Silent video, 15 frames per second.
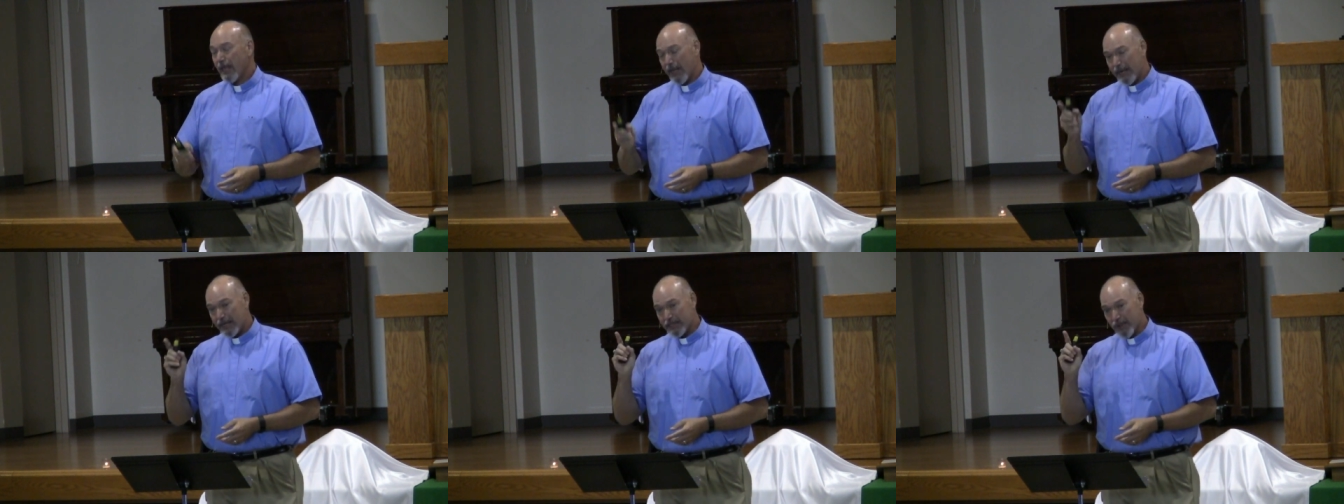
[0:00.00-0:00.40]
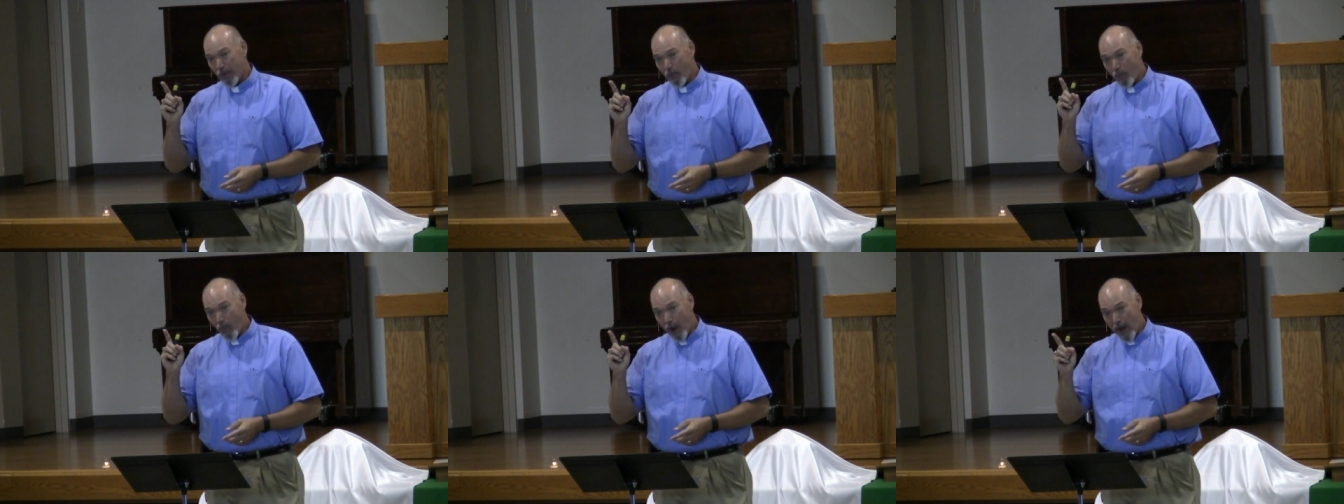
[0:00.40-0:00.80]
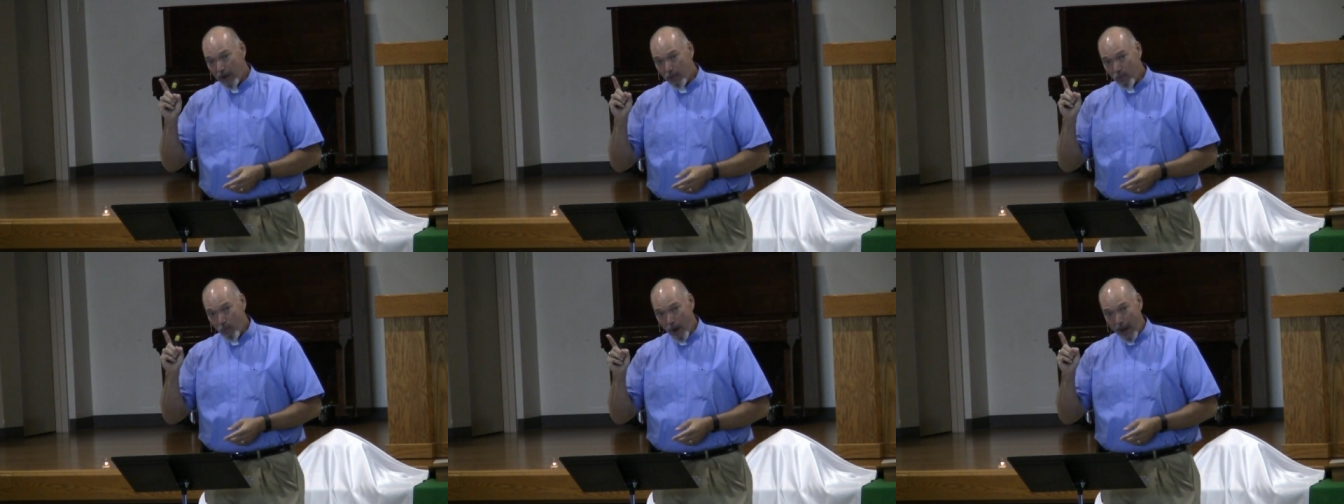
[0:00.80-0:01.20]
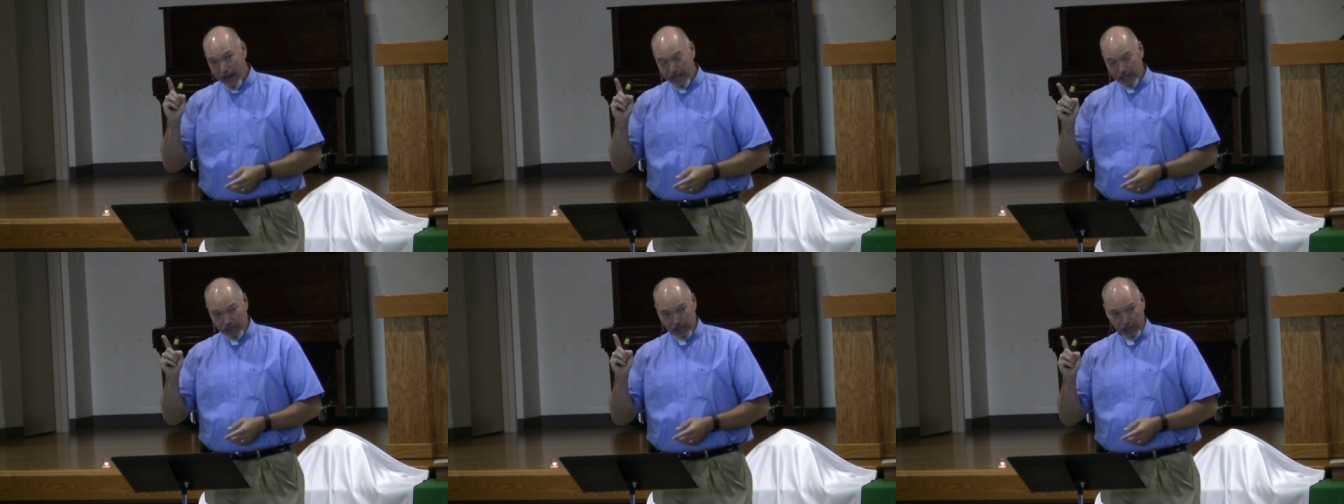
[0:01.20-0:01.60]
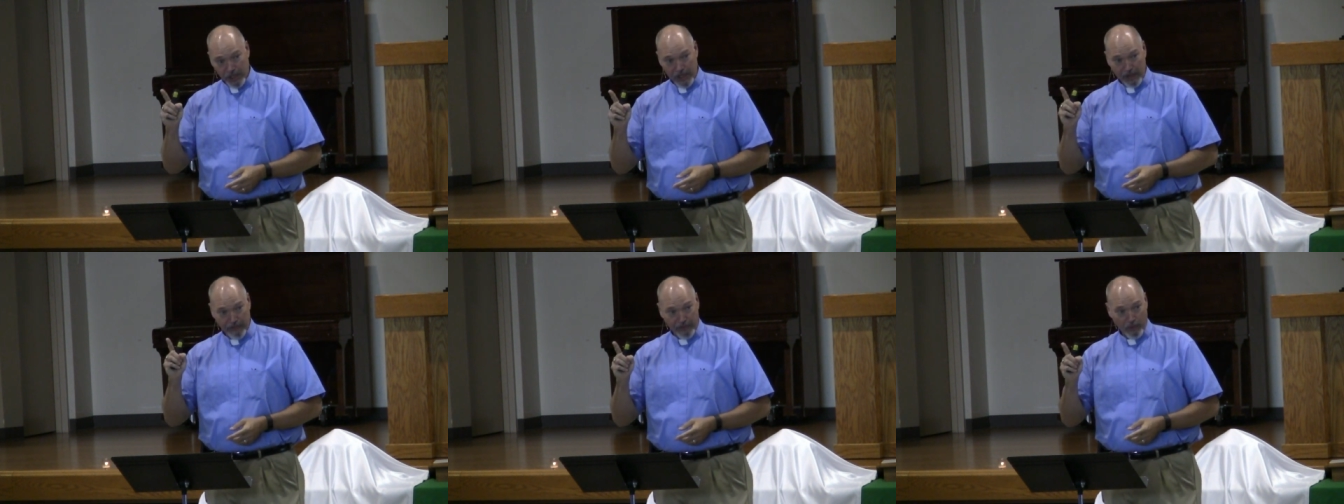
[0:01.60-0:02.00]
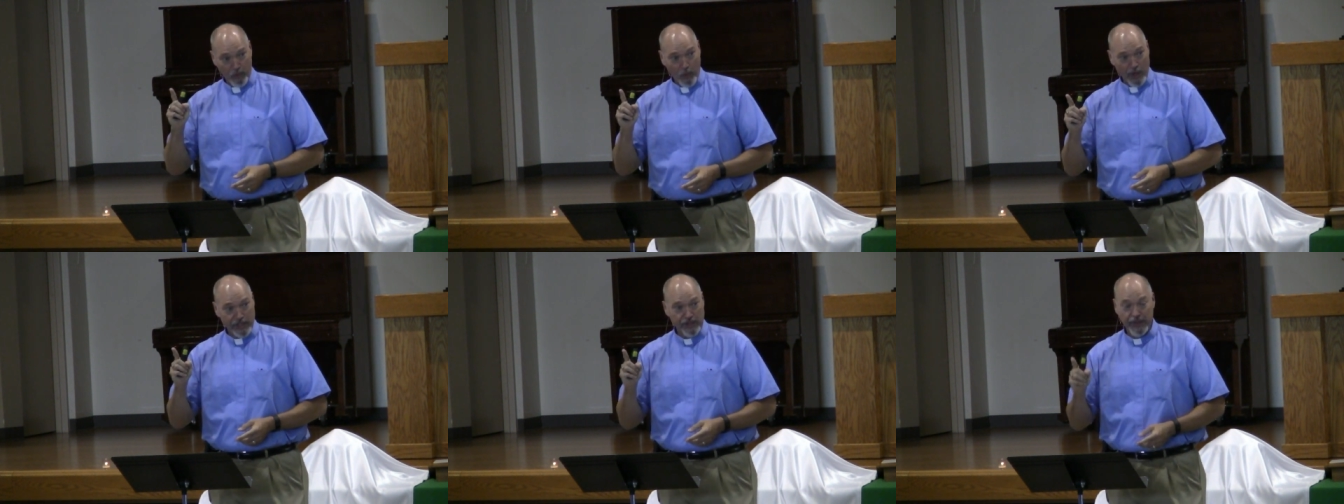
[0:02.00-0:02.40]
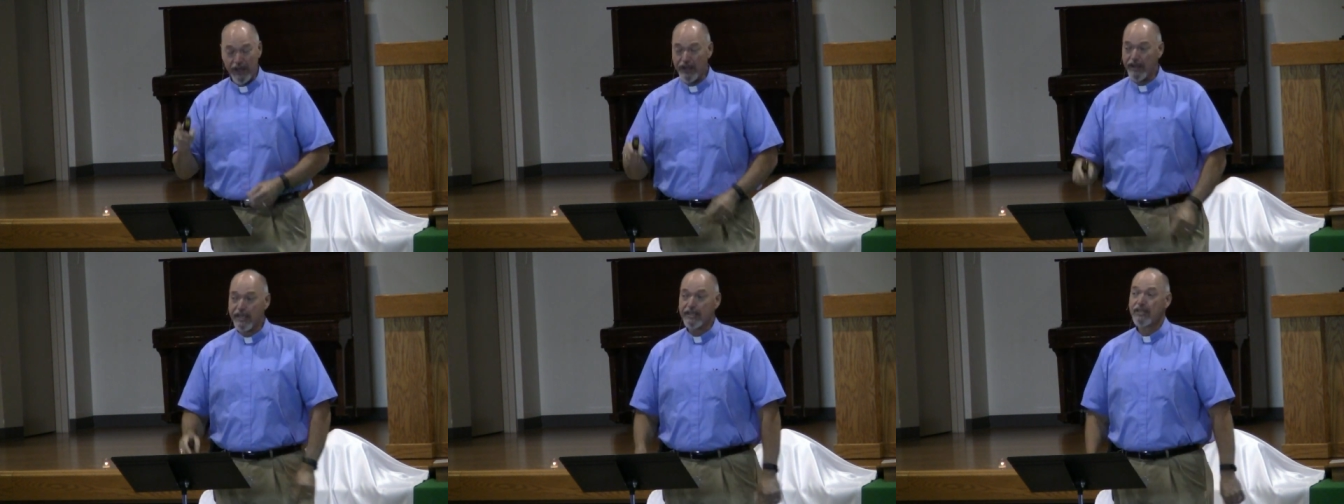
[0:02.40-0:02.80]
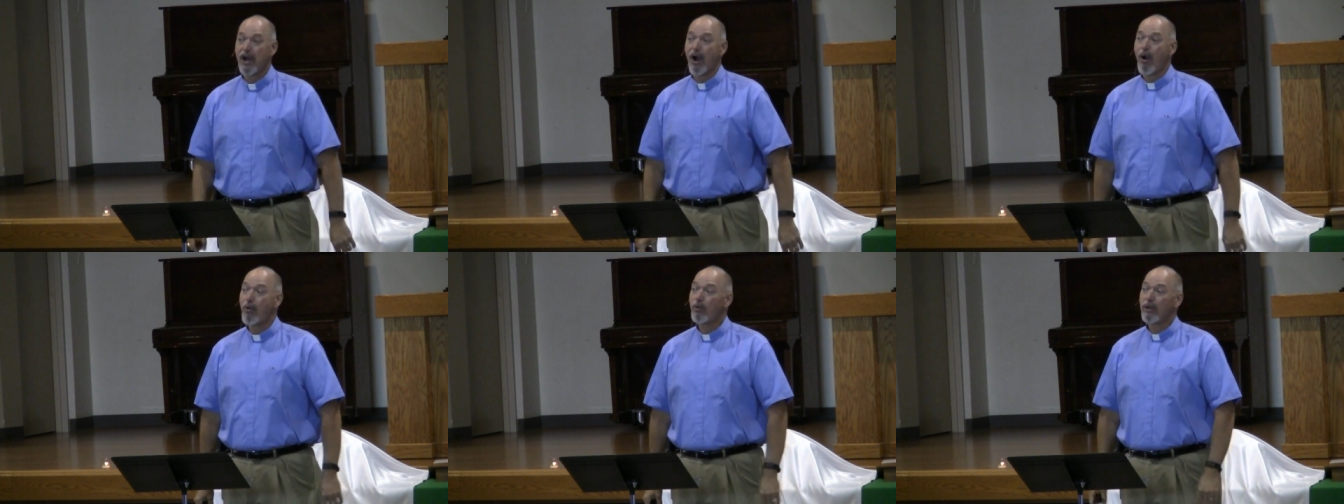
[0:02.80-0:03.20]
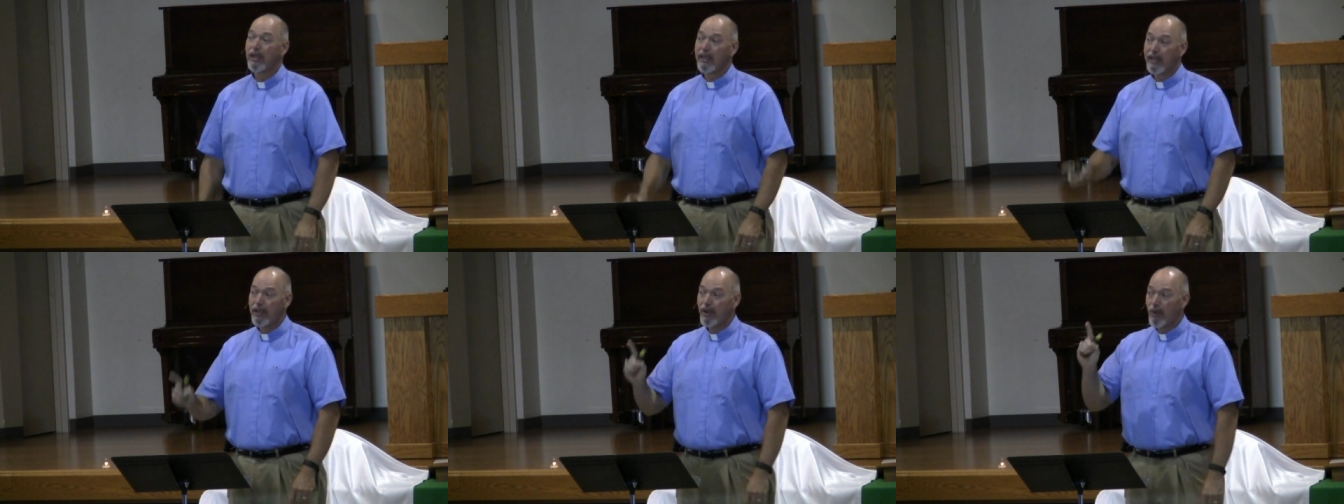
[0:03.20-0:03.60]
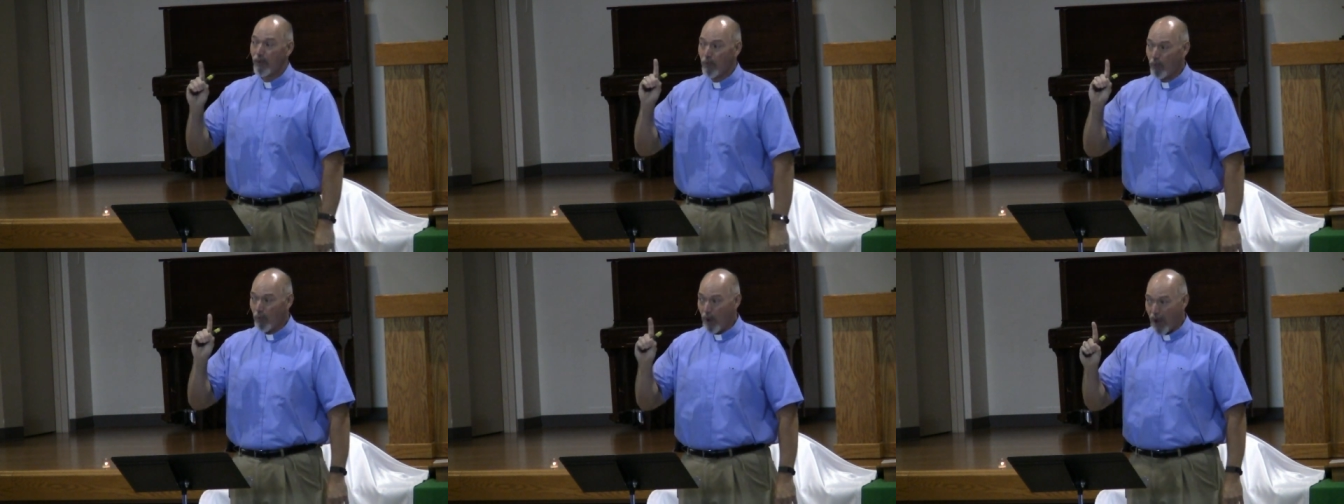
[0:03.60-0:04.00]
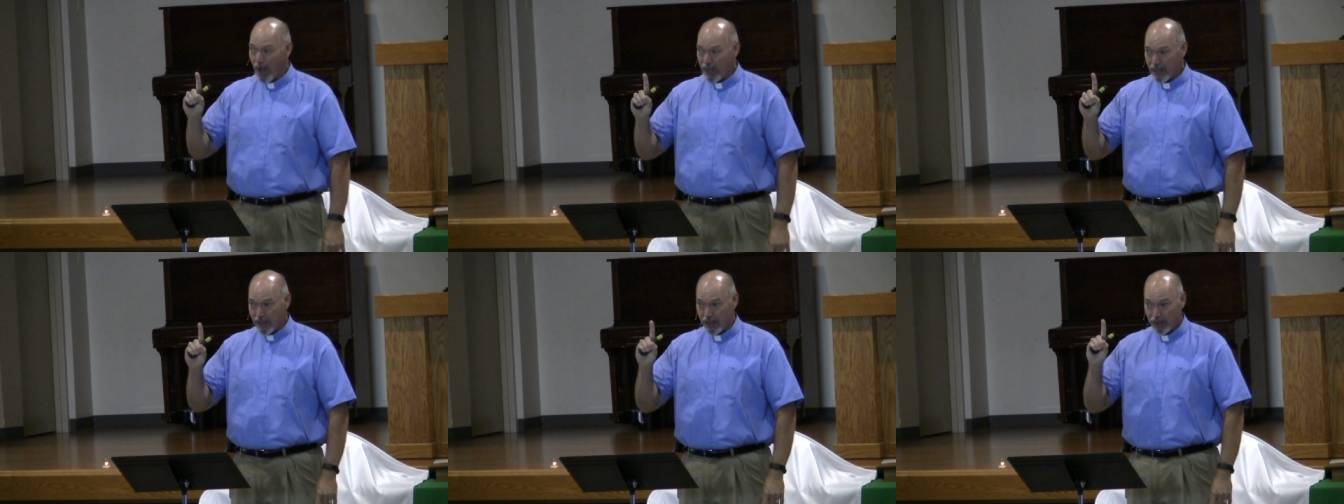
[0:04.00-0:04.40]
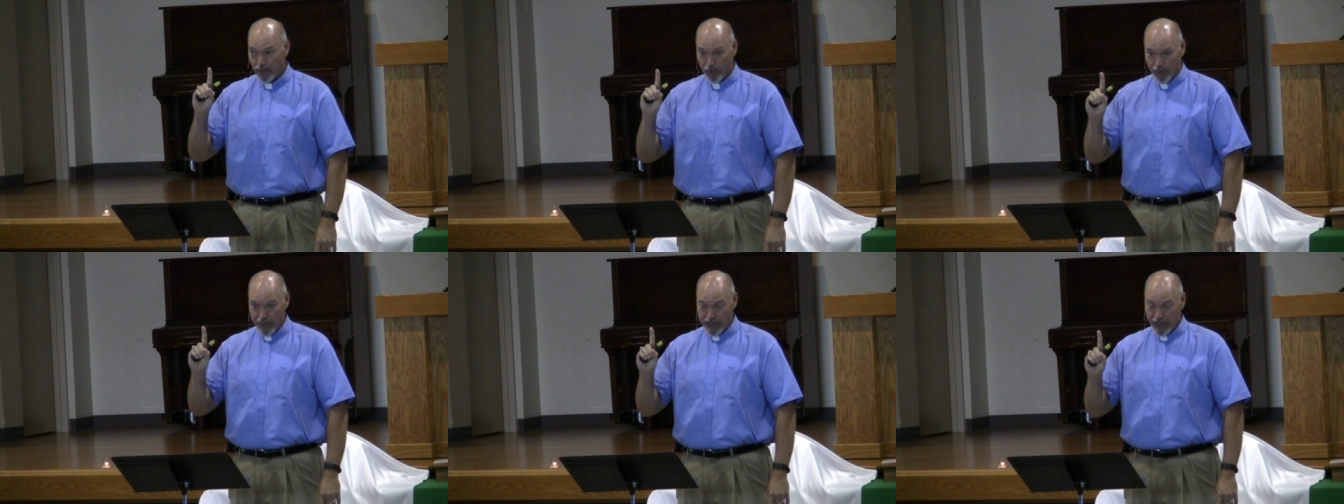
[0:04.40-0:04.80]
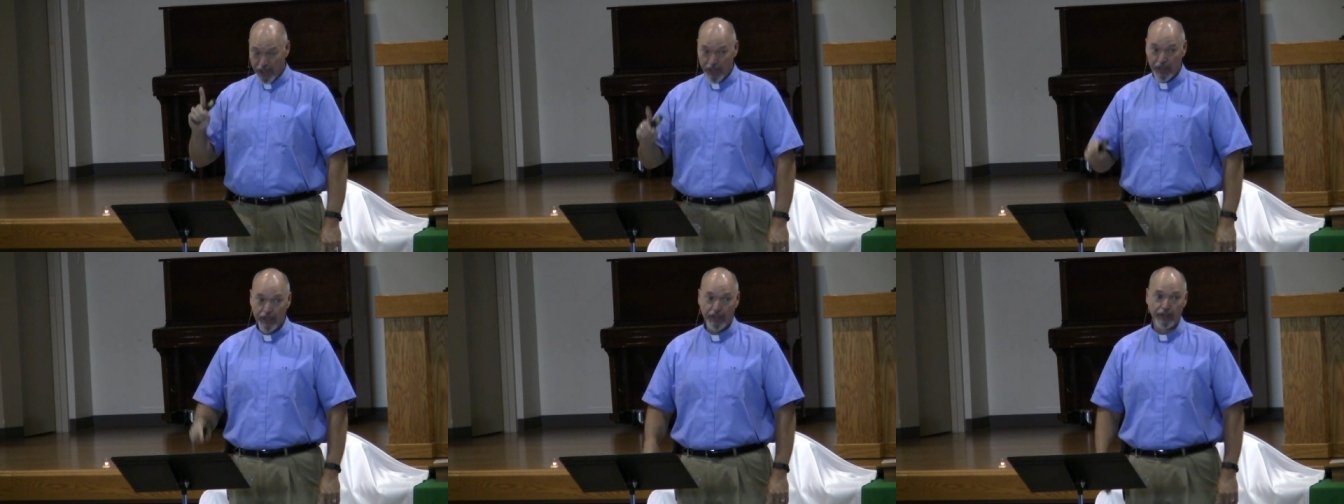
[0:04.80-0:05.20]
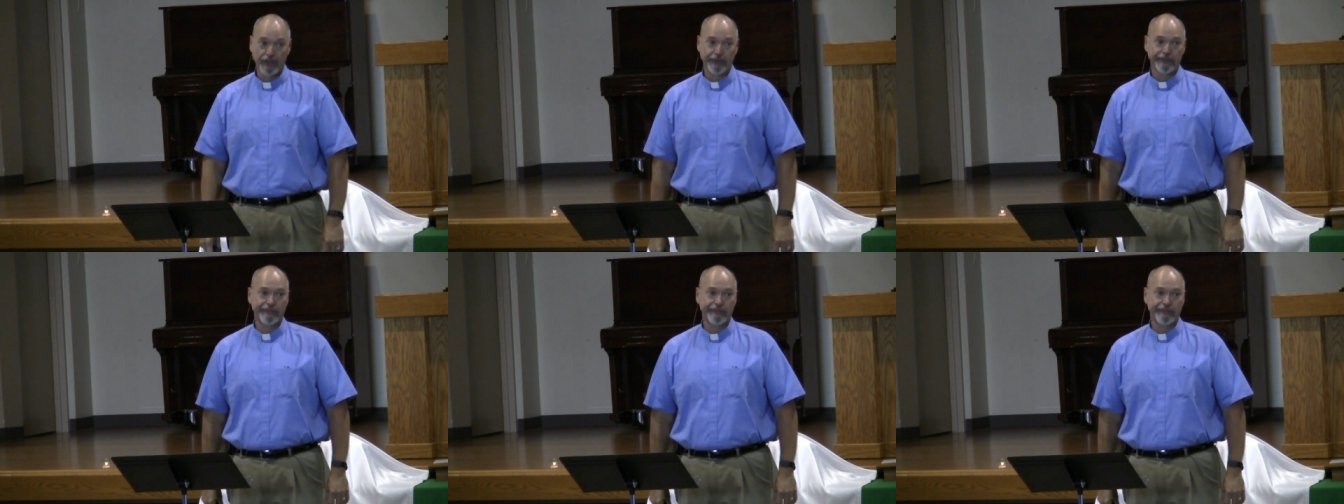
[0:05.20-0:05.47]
It is a one way journey from which there is only one return